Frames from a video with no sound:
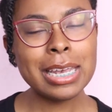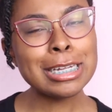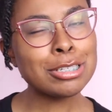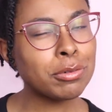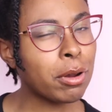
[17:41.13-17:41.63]

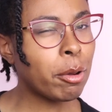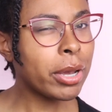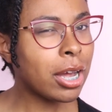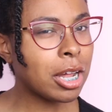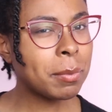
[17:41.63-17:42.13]
it's
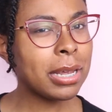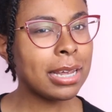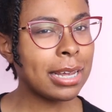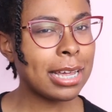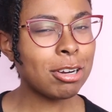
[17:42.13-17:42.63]
growing on
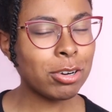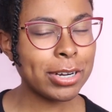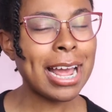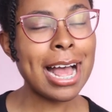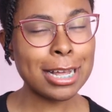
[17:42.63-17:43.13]
me, or
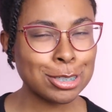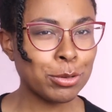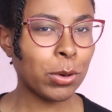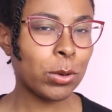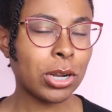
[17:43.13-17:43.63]
it has
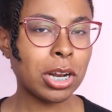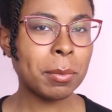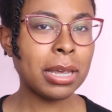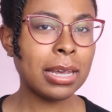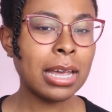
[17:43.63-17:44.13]
grown
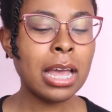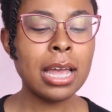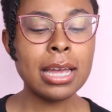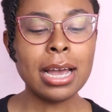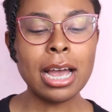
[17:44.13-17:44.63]
on me.
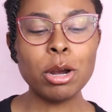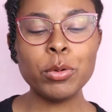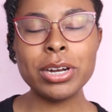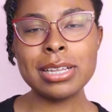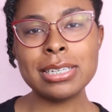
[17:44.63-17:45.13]
I
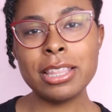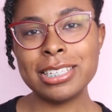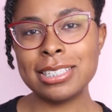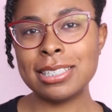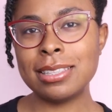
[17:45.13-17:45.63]
wouldn't say
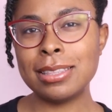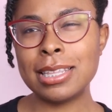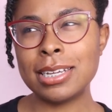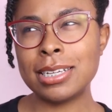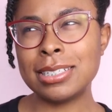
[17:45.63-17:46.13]
this is
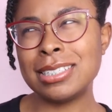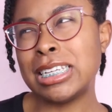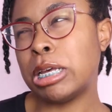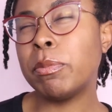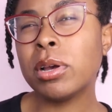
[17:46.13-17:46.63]
the
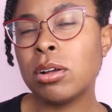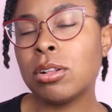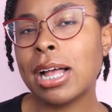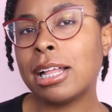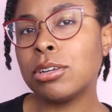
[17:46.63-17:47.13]

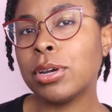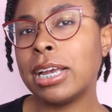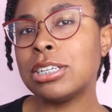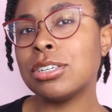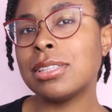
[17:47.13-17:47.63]
typical
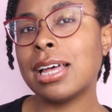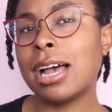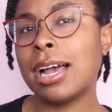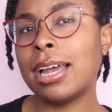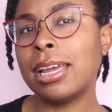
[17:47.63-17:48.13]
alocasia that
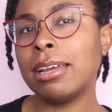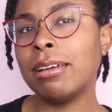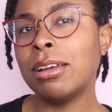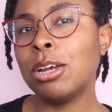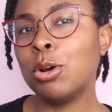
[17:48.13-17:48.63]

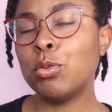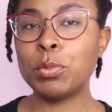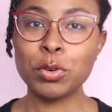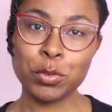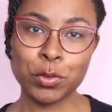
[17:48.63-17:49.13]
I
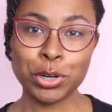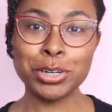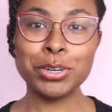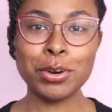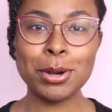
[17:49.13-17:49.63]
would
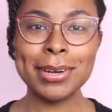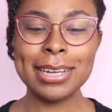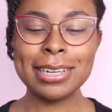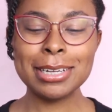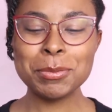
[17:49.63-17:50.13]
prefer
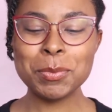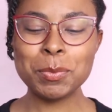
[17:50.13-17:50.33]
growing